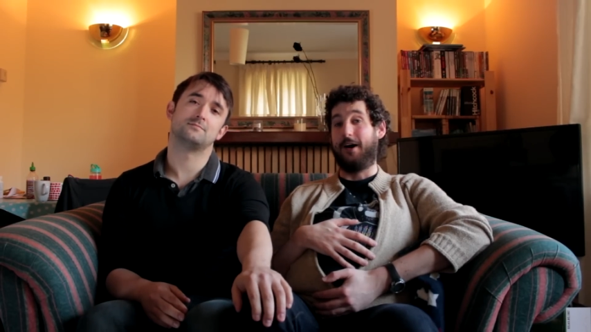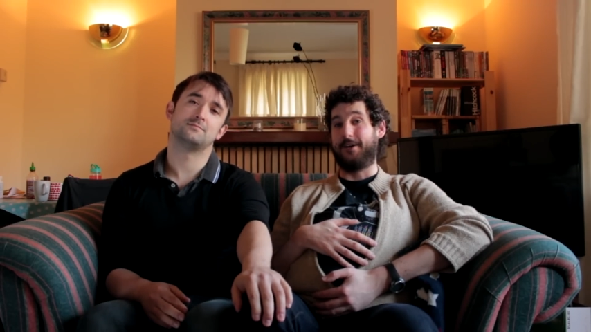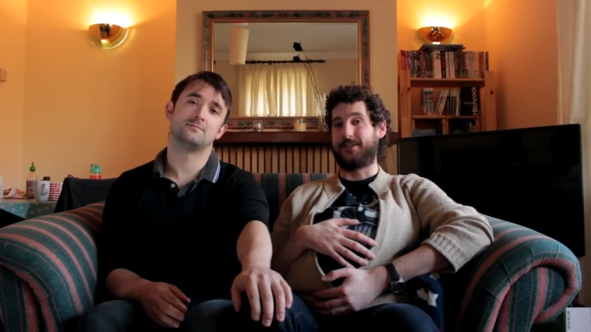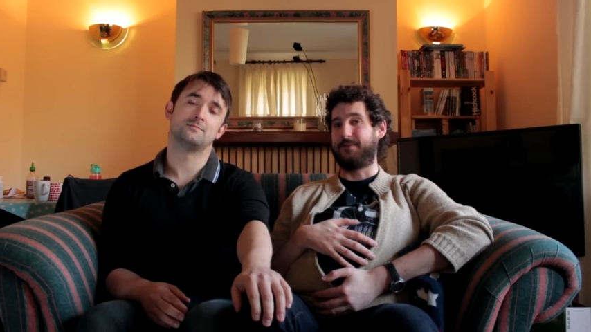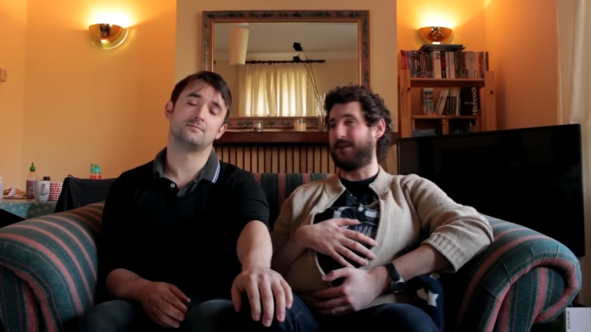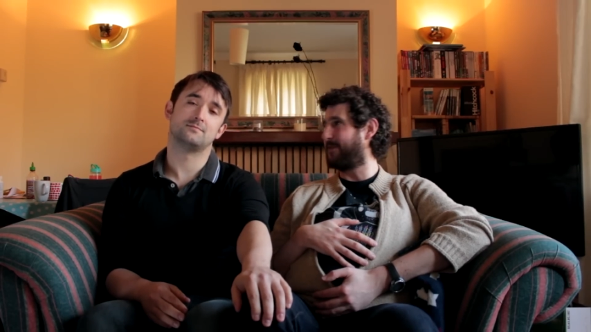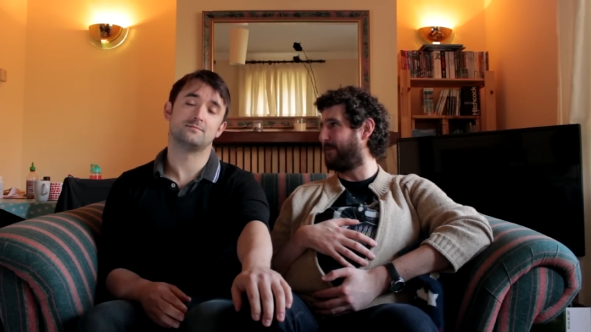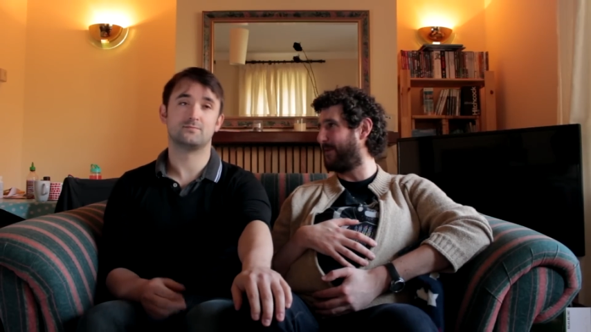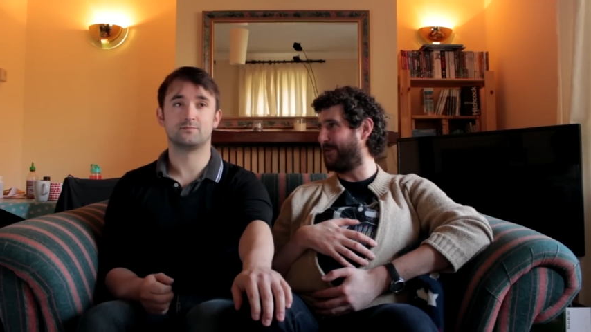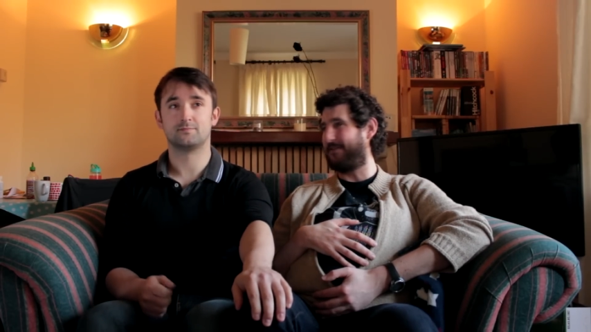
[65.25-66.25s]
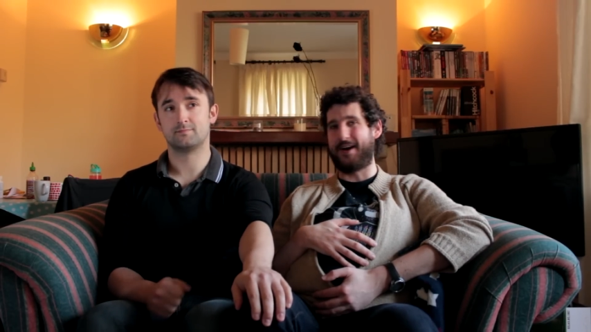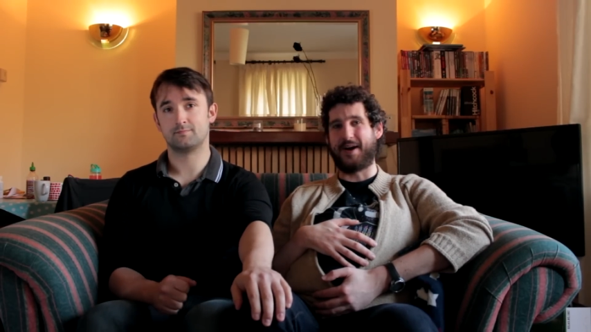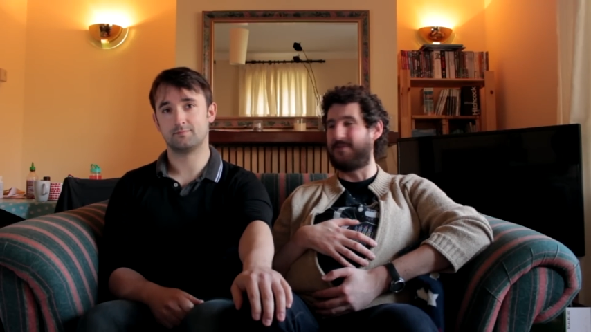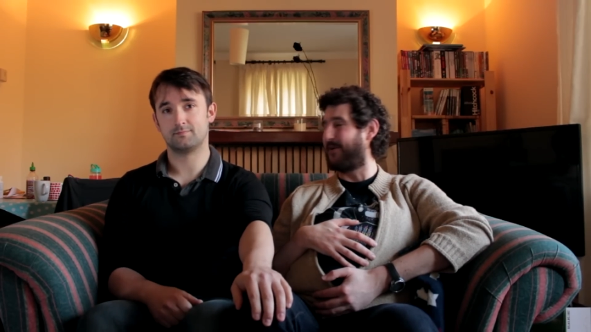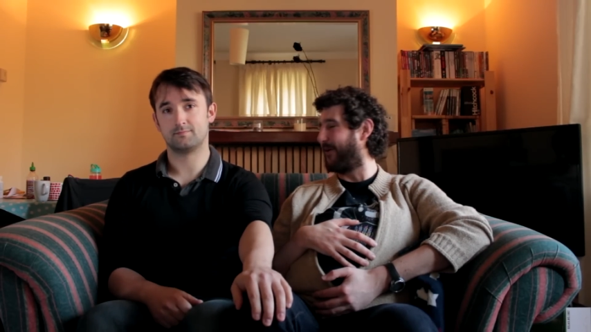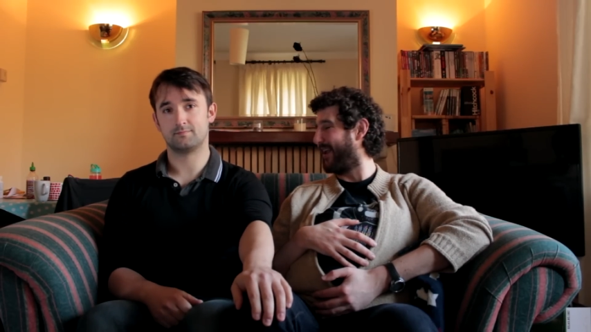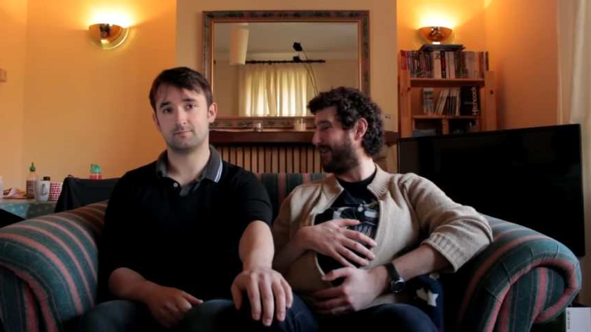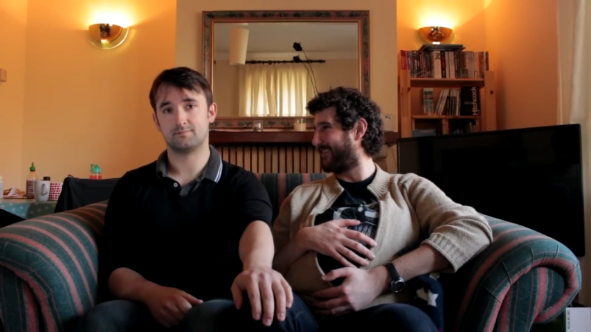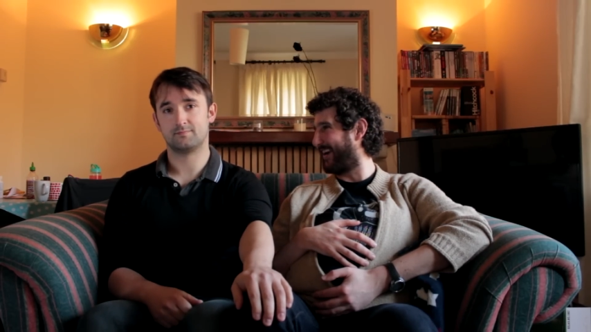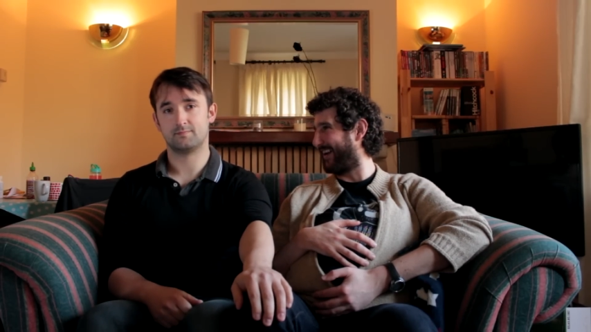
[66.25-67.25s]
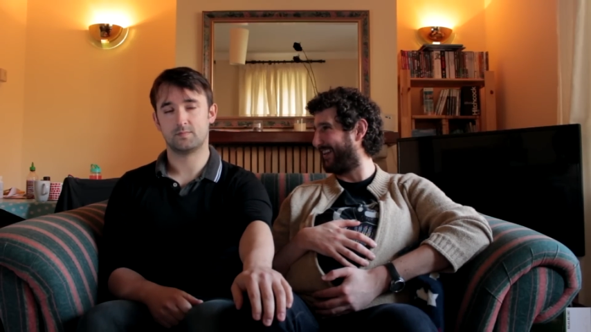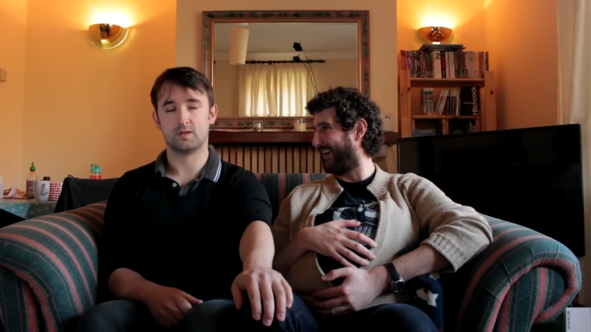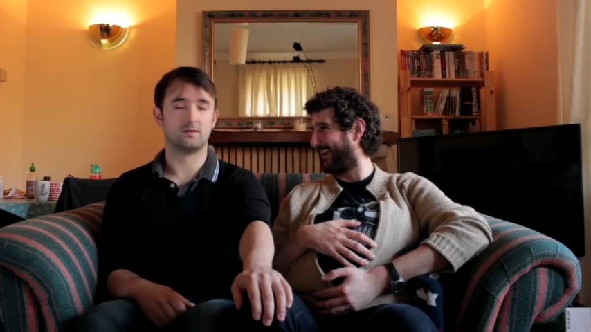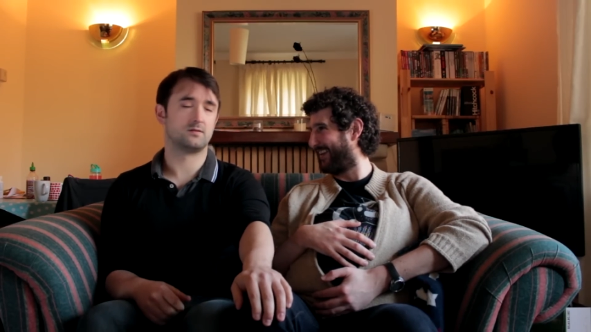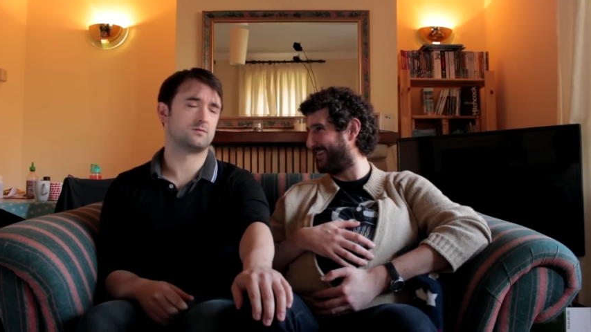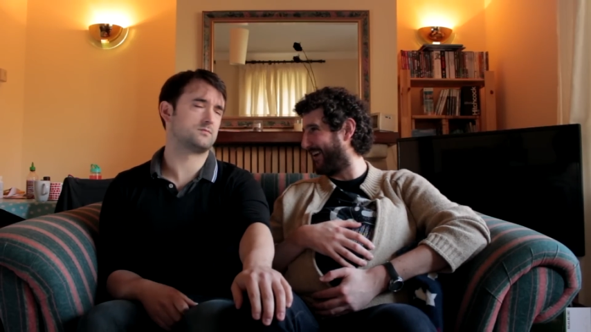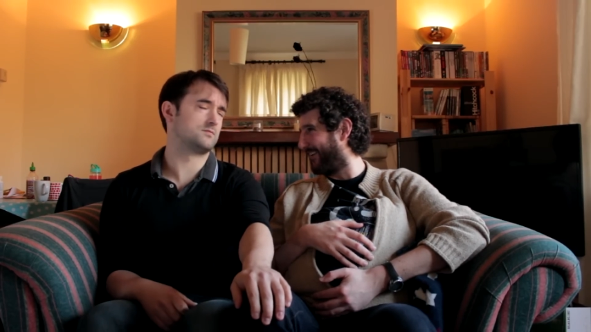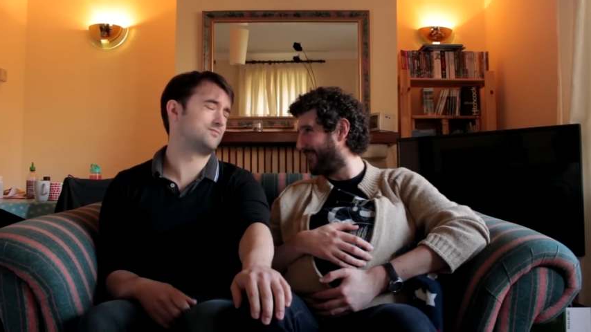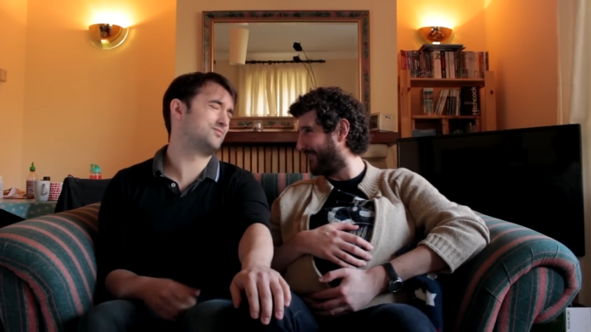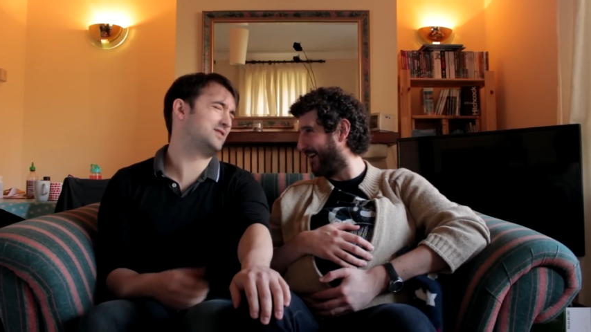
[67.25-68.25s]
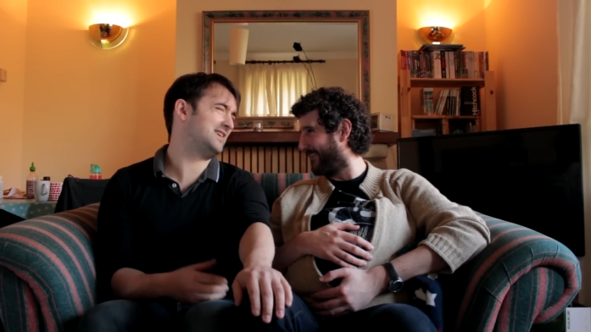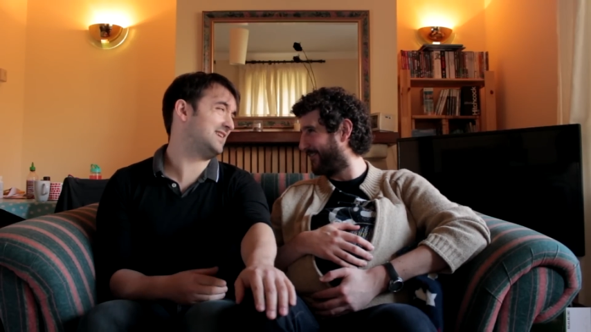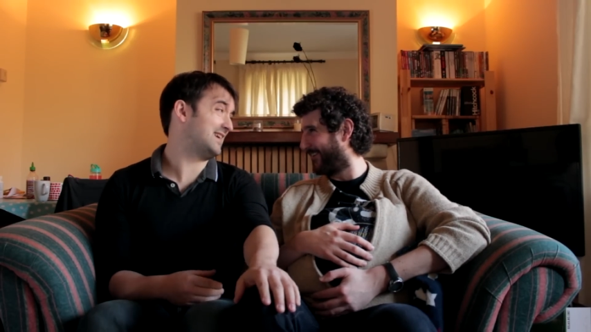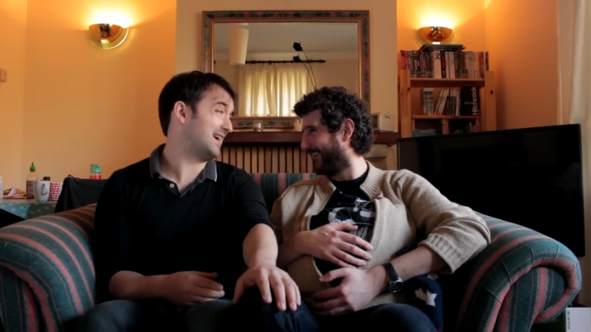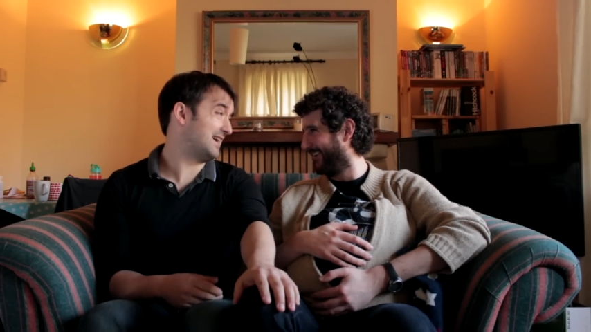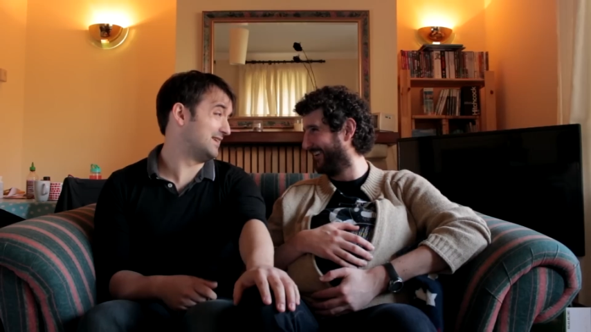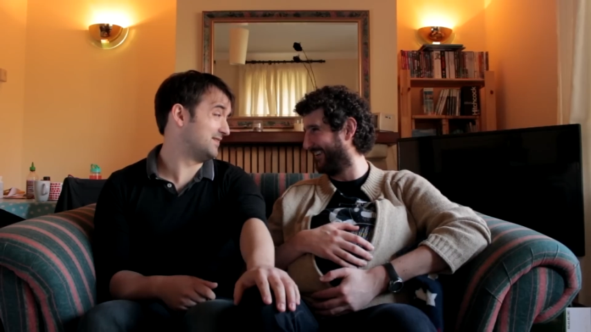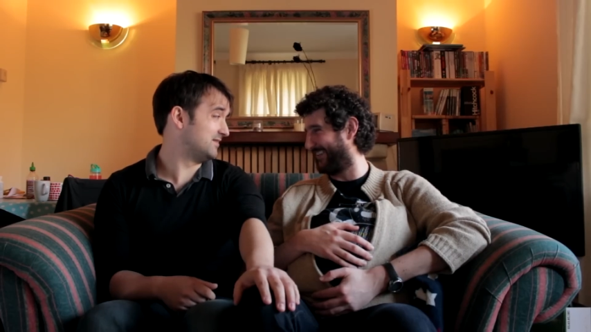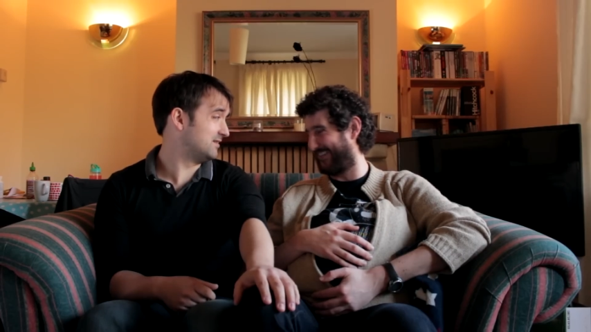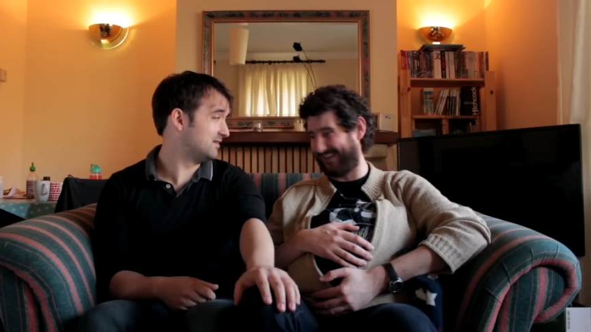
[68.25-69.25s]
Speaker 1: although sometimes I'm a bit of a prolapsed Catholic. Isn't that right? Really, ben? Alan?